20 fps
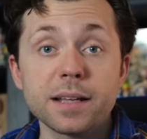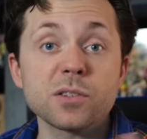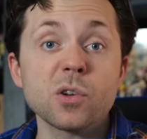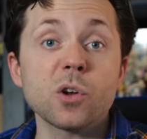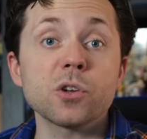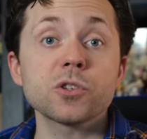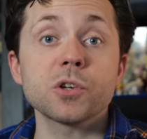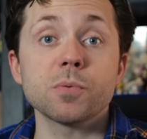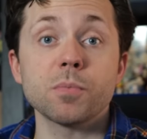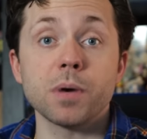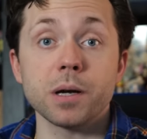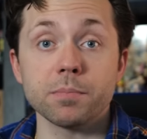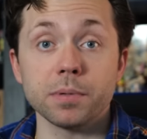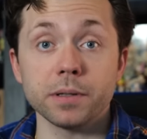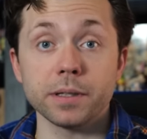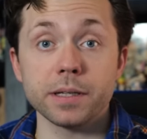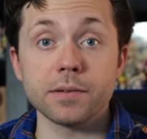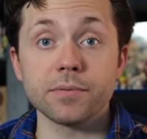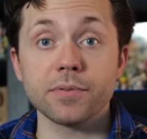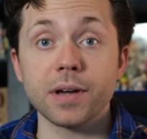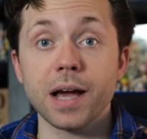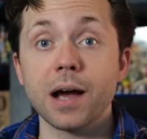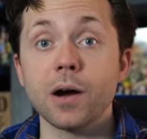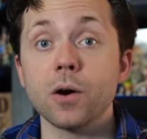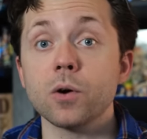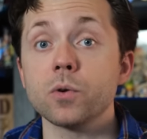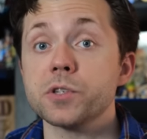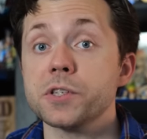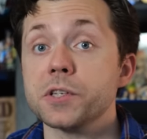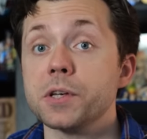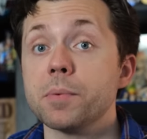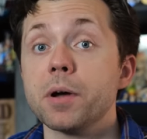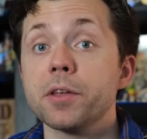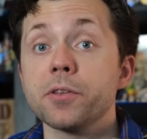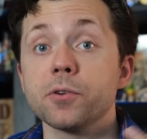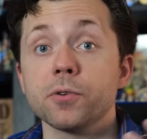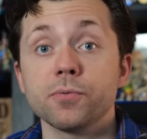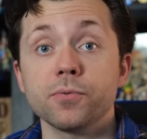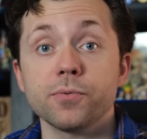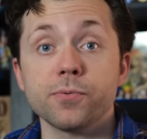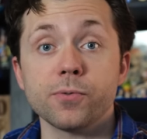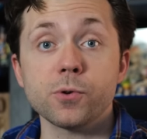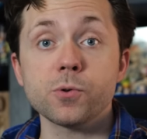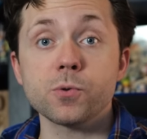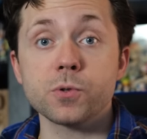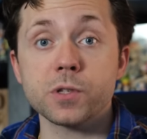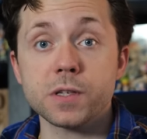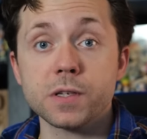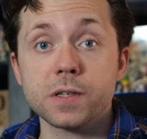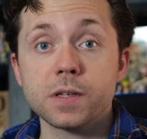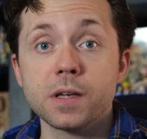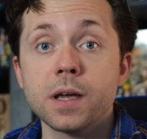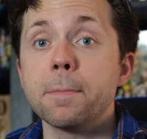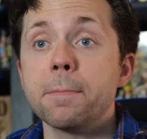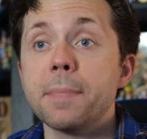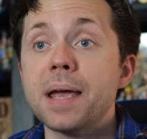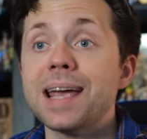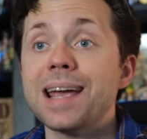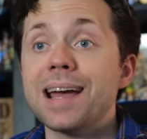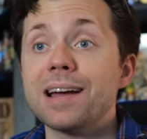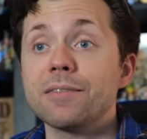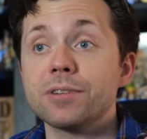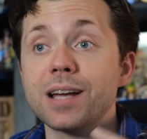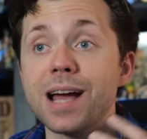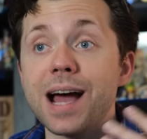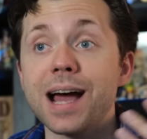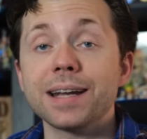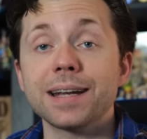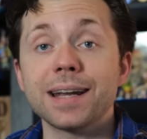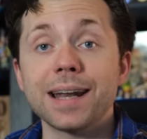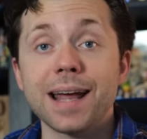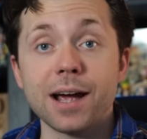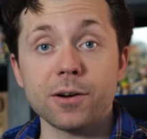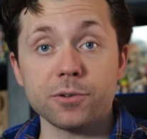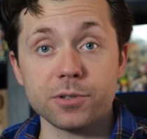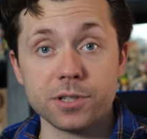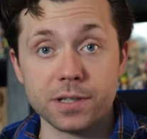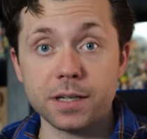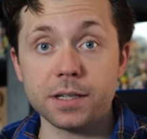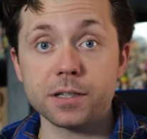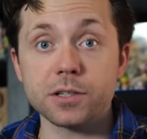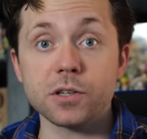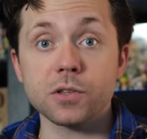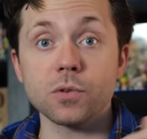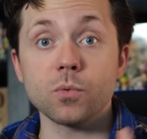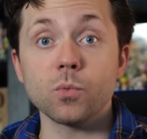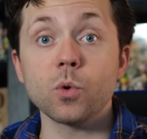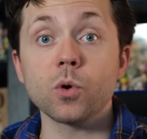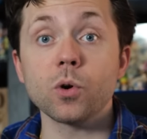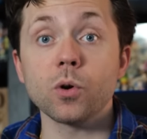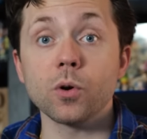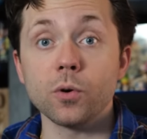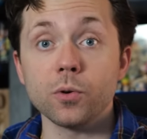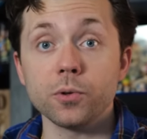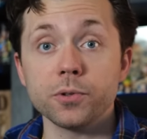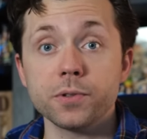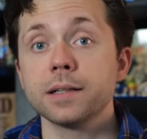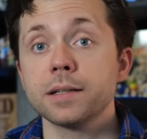That's also my belief how some other fruits may have gotten out into the world,